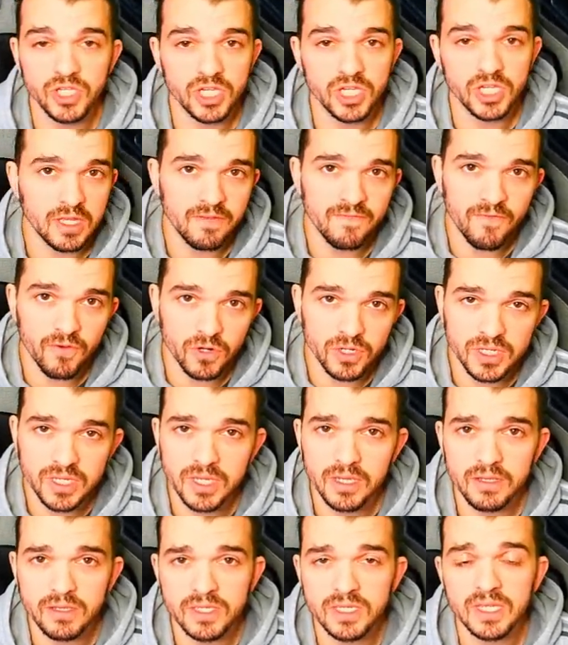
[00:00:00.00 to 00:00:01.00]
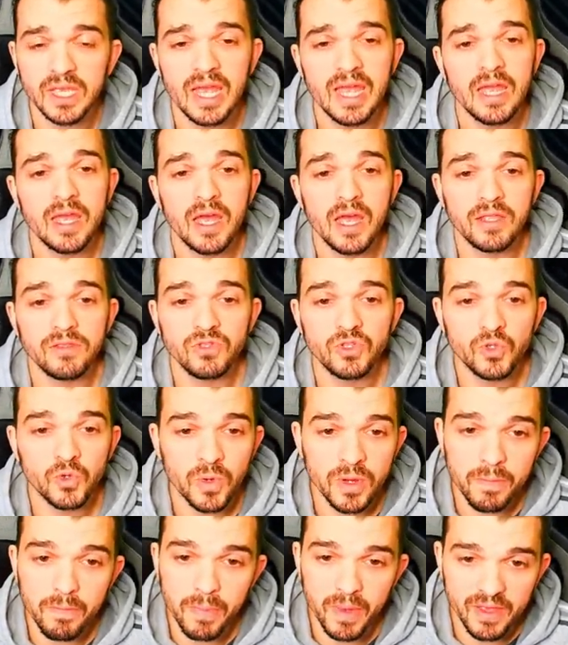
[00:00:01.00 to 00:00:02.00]
just need 4 skills and
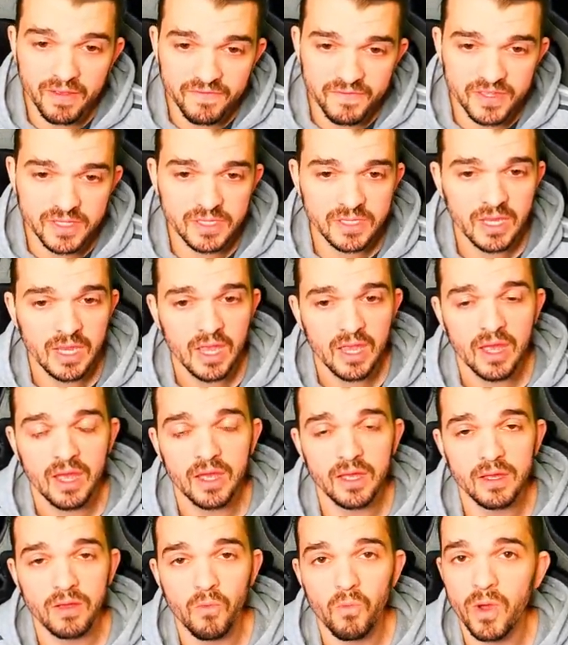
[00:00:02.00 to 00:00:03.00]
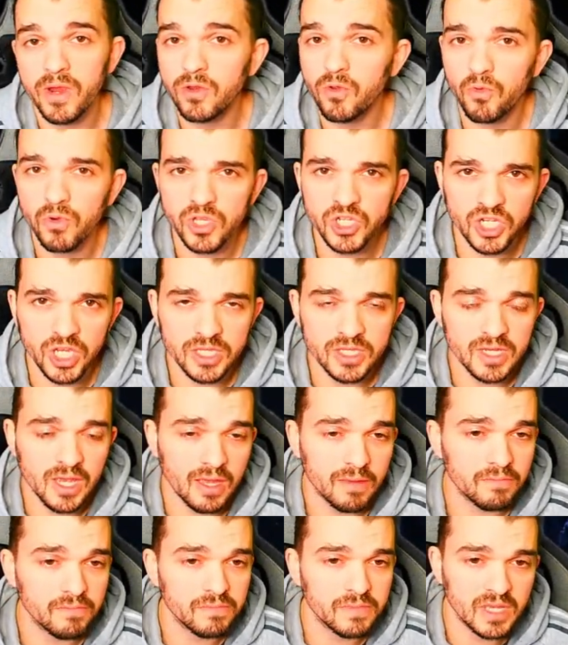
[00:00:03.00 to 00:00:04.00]
3 buffs when you reach end
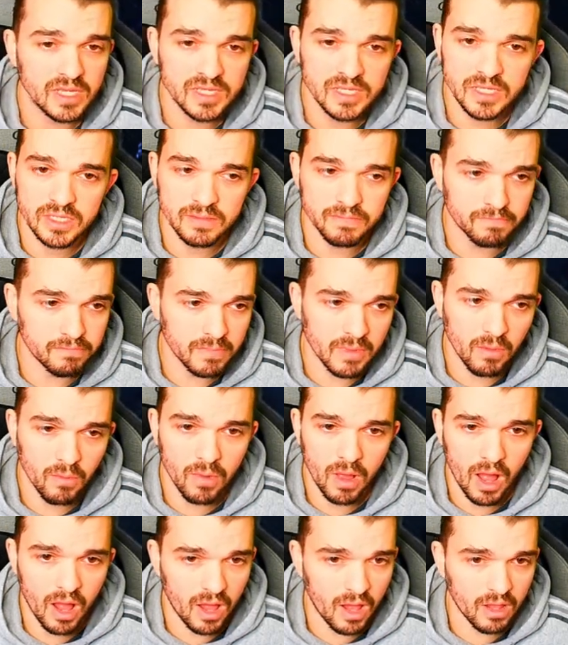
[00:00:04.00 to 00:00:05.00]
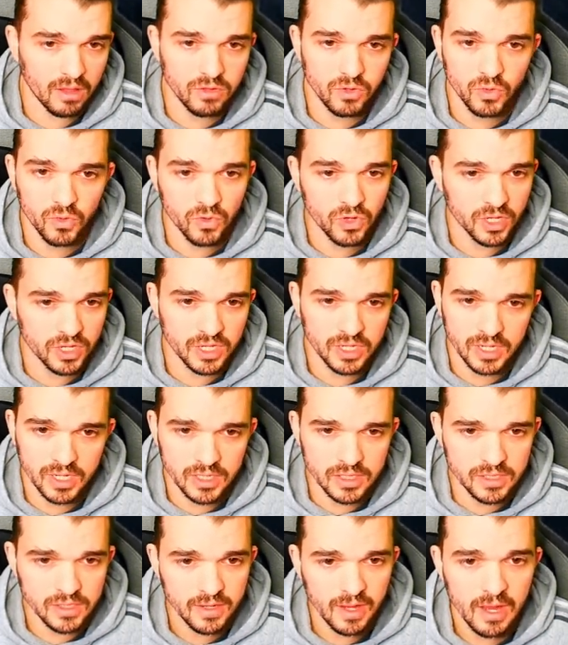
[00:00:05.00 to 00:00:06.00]
game. That's all you're gonna
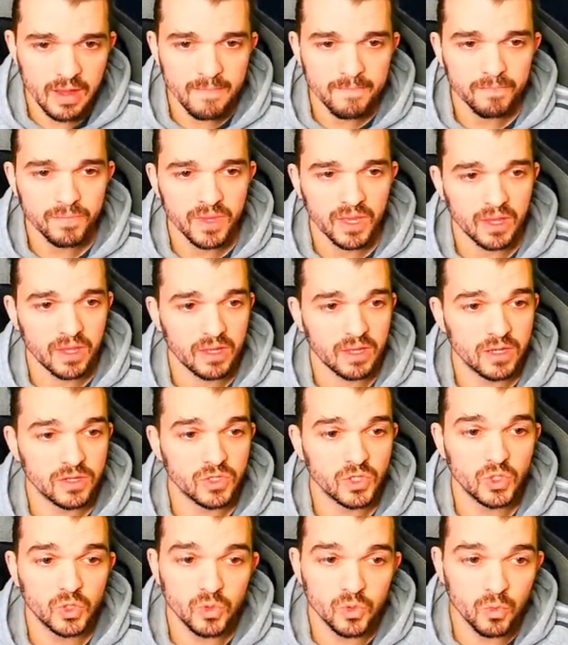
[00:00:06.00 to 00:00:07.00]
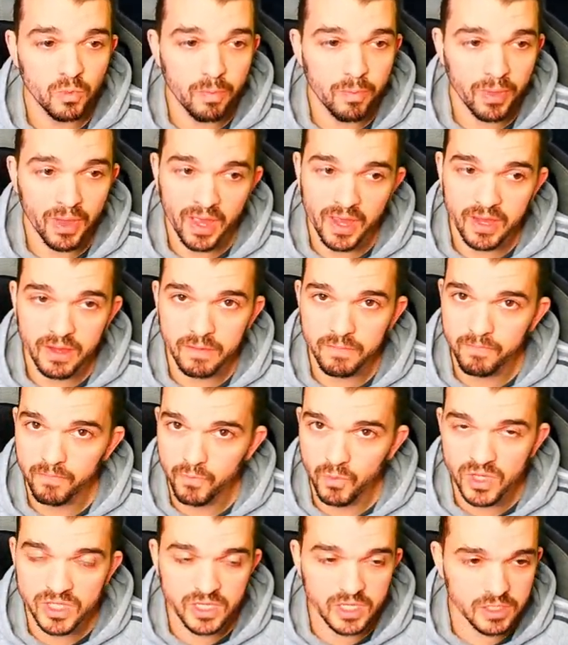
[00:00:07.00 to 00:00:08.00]
need to play
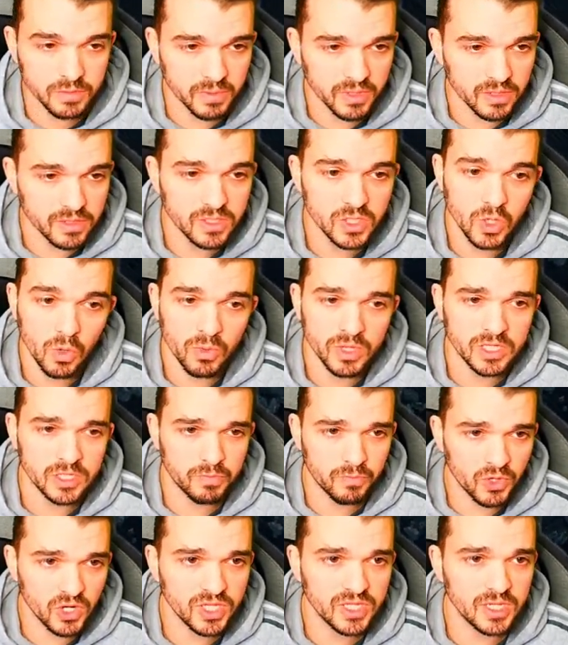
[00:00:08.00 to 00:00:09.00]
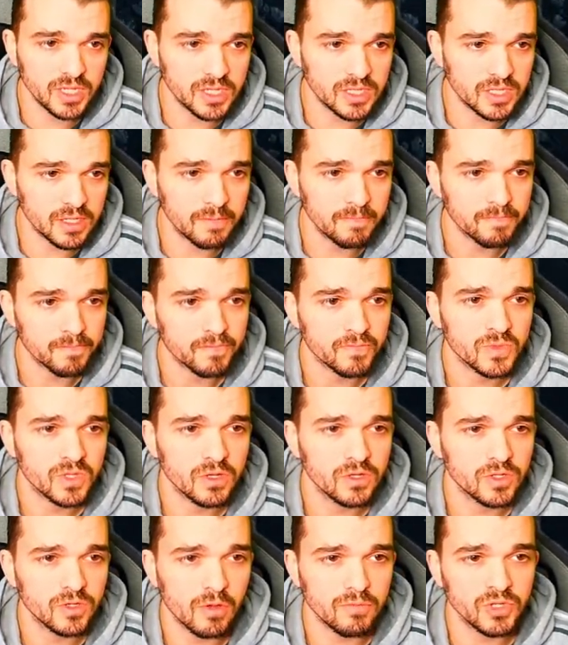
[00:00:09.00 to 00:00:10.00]
with this build, so it's pretty easy.
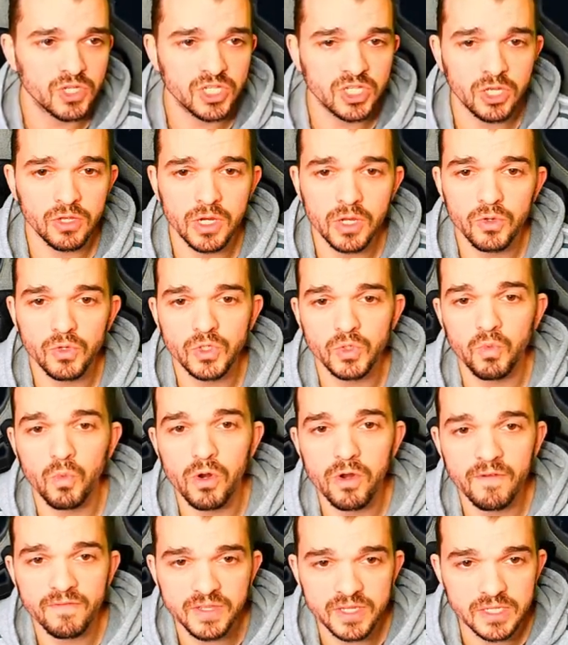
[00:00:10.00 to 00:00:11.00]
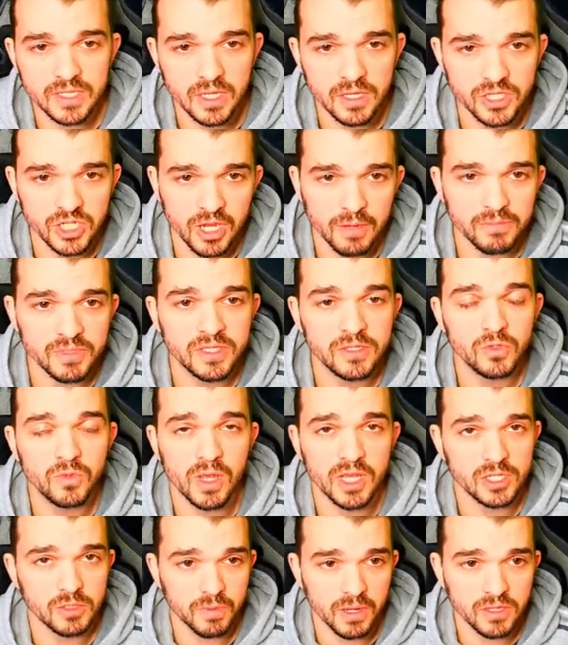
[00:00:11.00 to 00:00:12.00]
So I'm just gonna use one of these skill gems
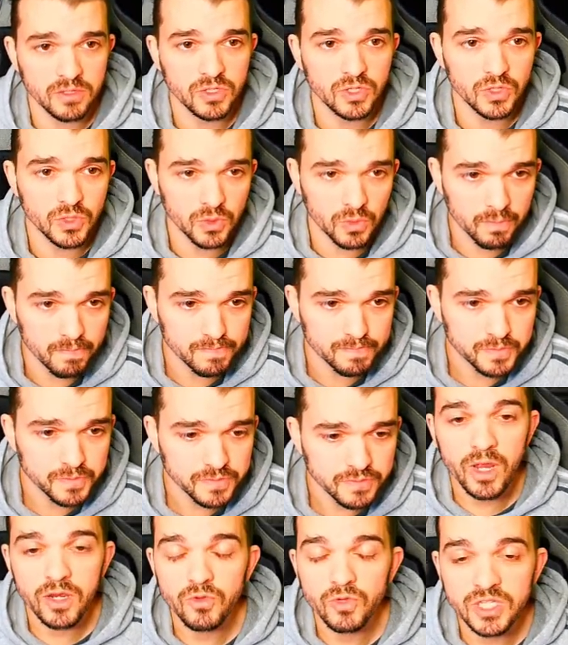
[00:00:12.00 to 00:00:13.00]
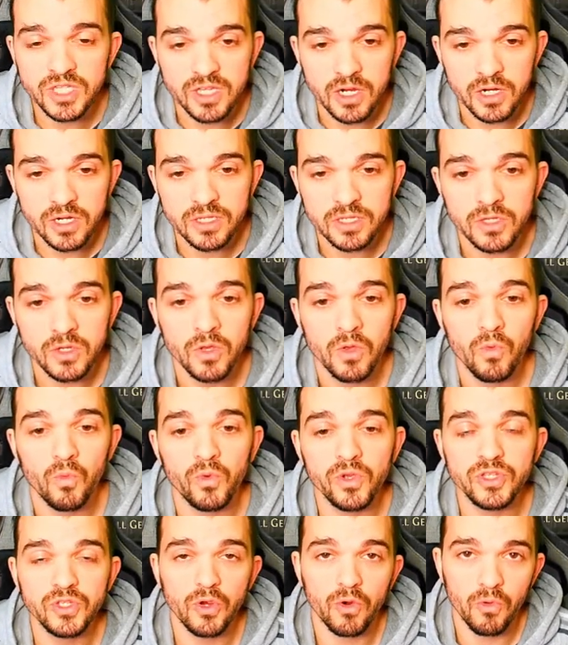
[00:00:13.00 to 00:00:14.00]
to explain to you. When you start
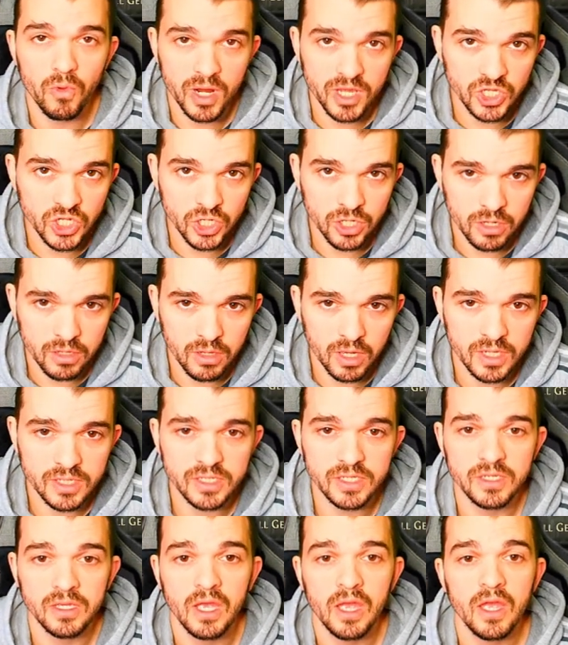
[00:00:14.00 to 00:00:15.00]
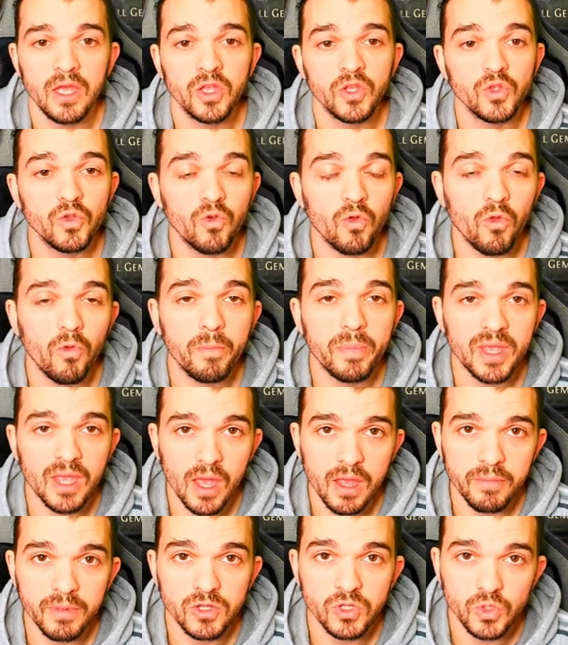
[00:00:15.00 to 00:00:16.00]
with your Ranger class, you will
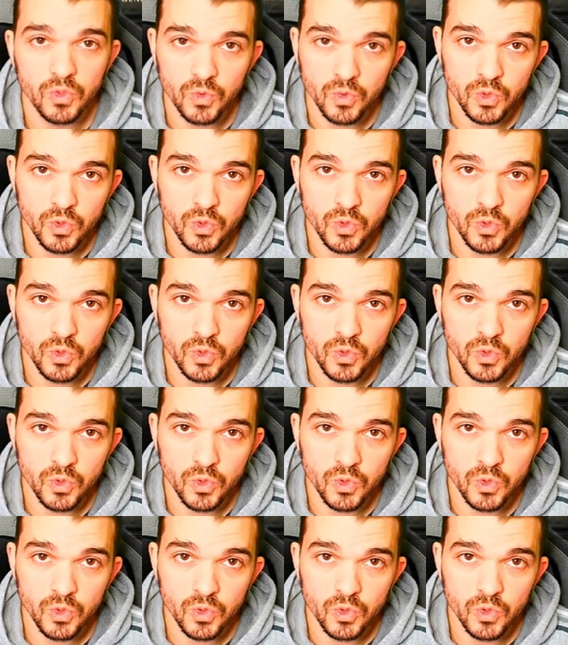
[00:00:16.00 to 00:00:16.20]
be able